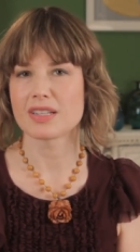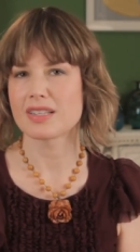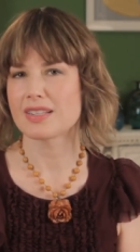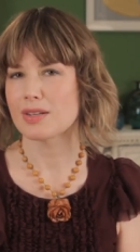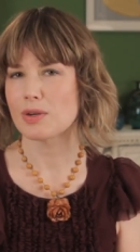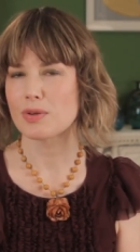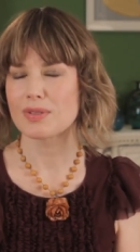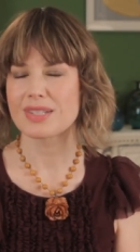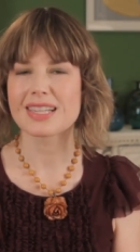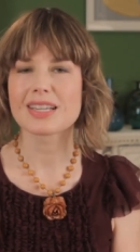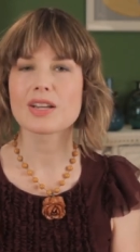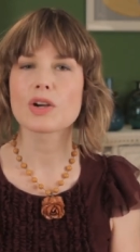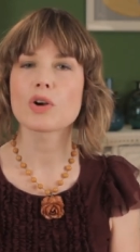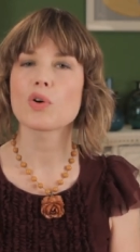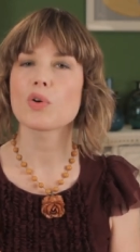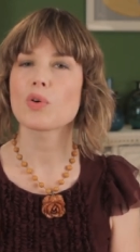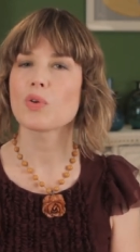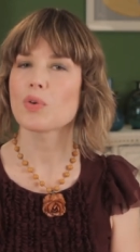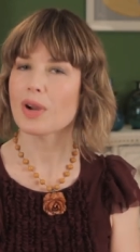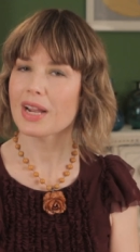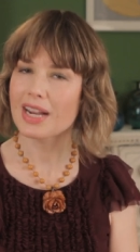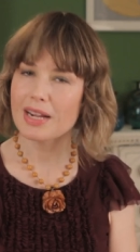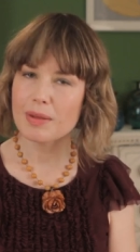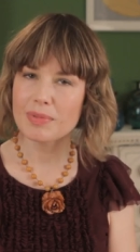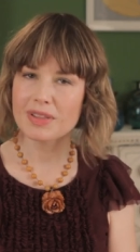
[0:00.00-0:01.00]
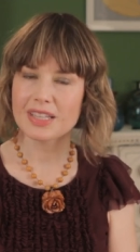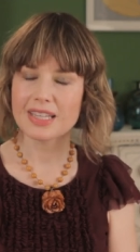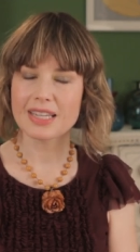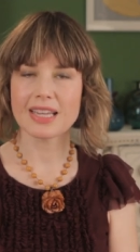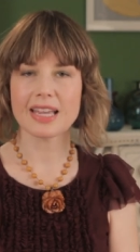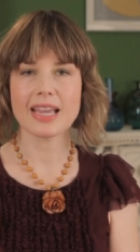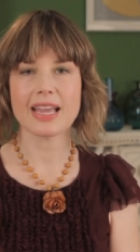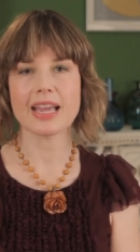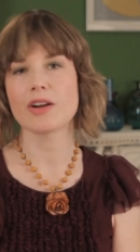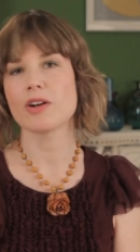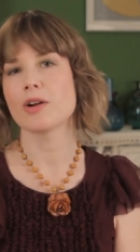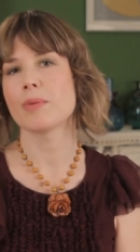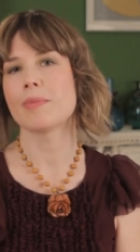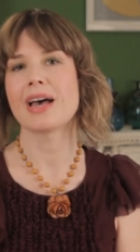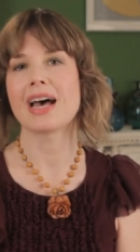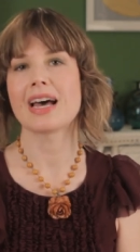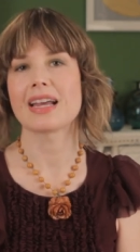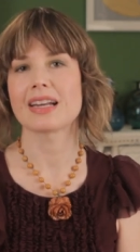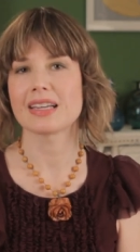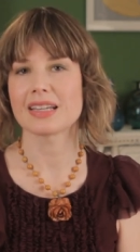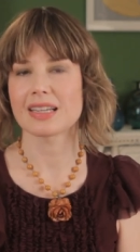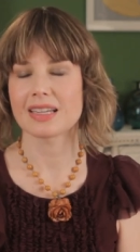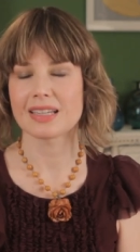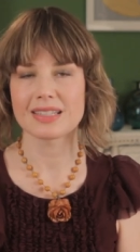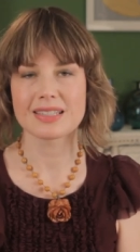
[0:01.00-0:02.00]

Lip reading: So it's incredibly aromatic.